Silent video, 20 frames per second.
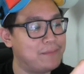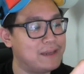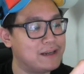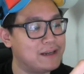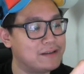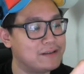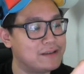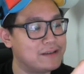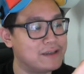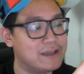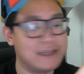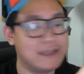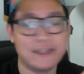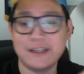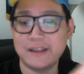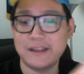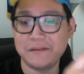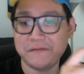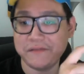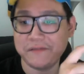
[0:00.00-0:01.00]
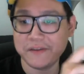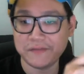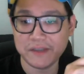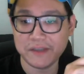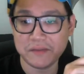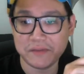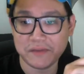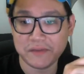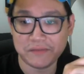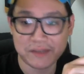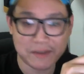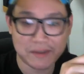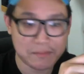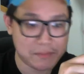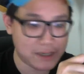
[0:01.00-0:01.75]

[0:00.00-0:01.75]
nicotine 50-50